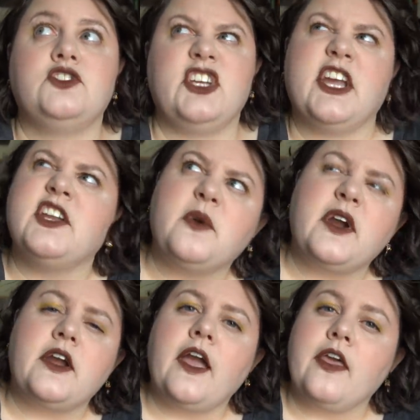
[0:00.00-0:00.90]

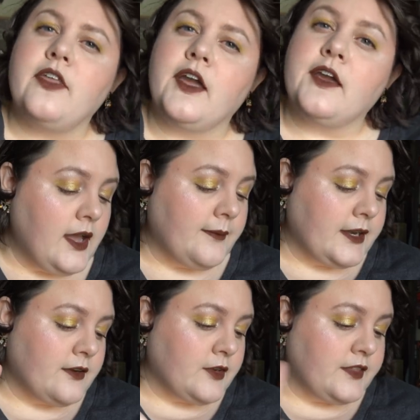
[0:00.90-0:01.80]
January, I think. I'm
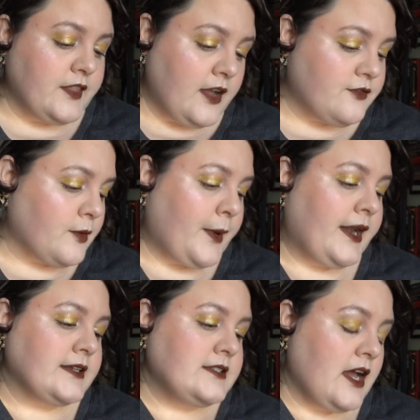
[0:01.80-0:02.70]
gonna read that for my
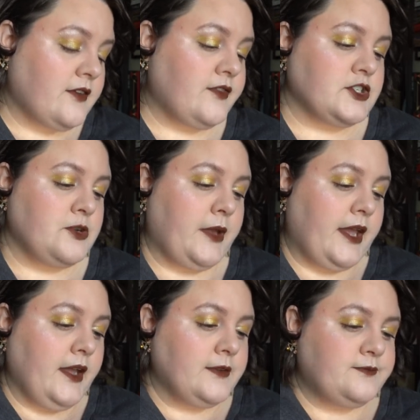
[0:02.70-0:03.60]
next nonfiction
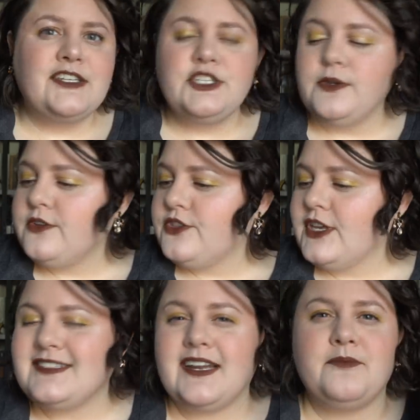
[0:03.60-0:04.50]
pick. And two other
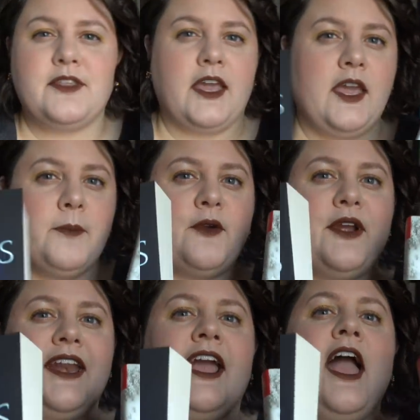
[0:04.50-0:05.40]
things that I'm thinking about
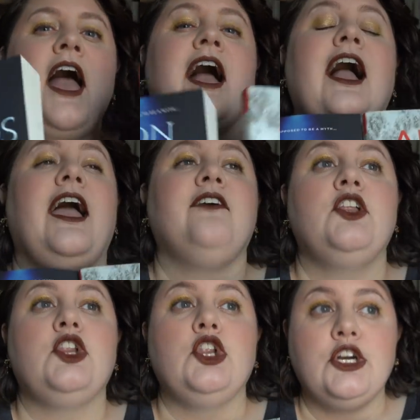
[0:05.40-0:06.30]
reading, I
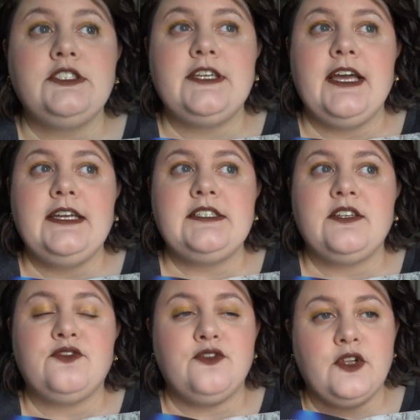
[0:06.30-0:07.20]
haven't looked yet
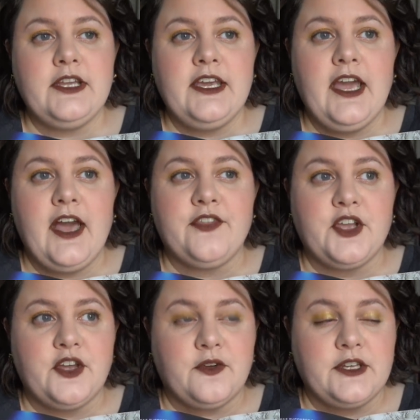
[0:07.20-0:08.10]
fully at the
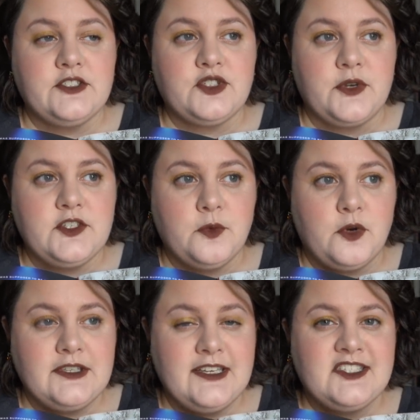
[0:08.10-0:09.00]
Goodreads Choice
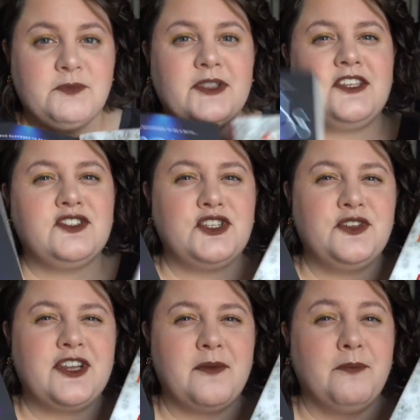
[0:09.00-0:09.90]
Award list, but these are two
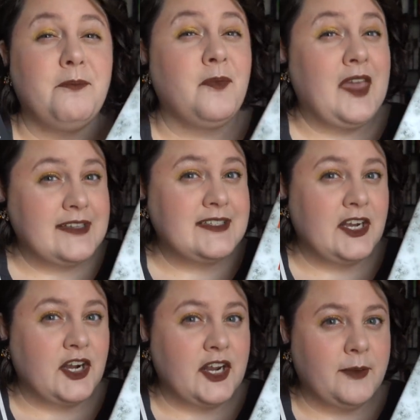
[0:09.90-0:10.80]
that I'm
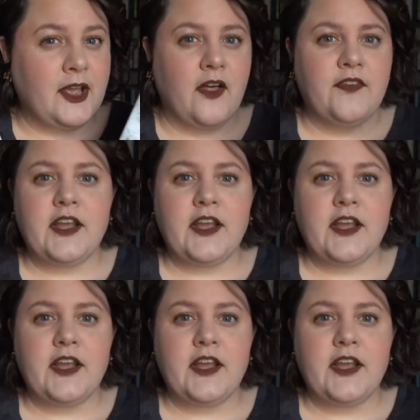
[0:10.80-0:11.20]
guessing are gonna be on